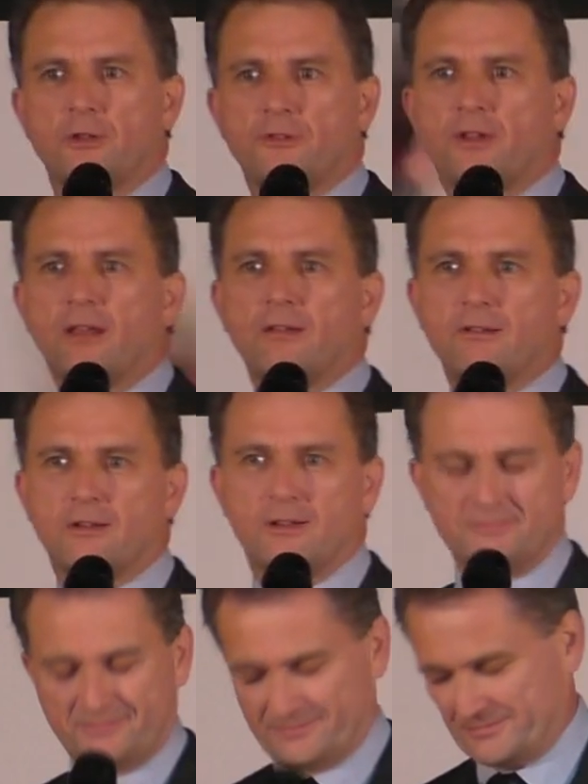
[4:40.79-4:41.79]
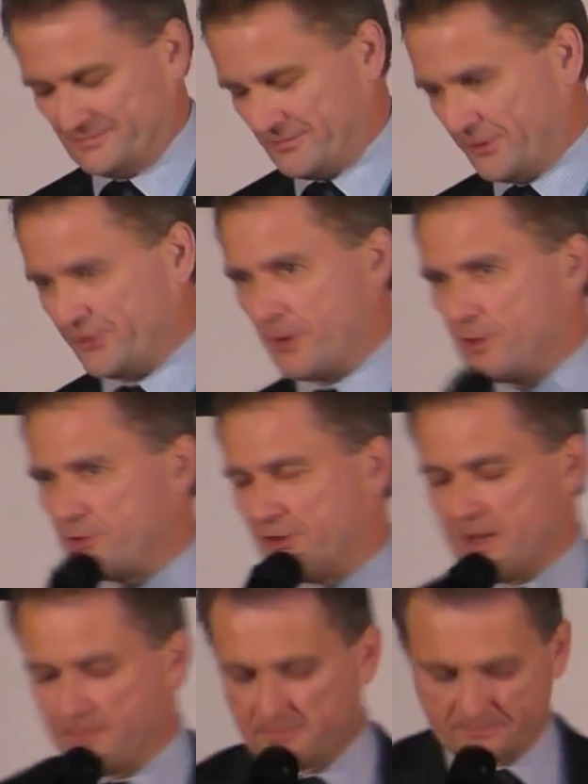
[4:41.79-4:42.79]
doesn't it? You know, so much for
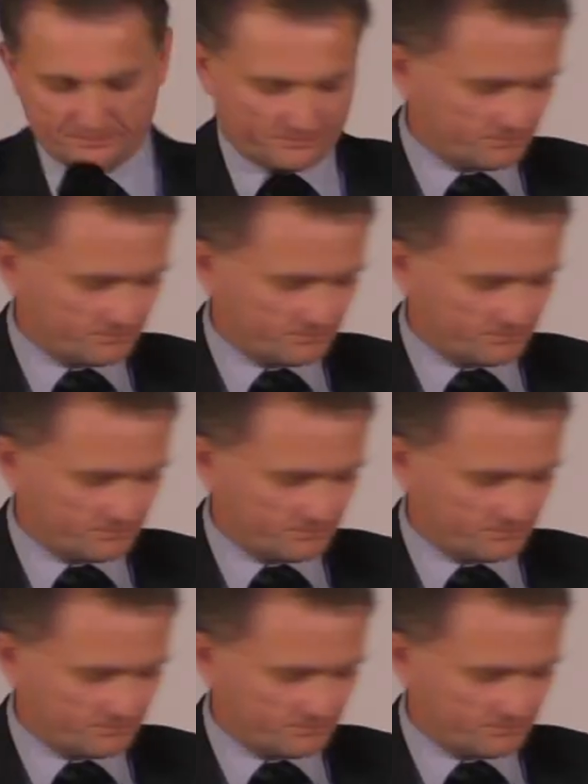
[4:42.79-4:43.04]
them.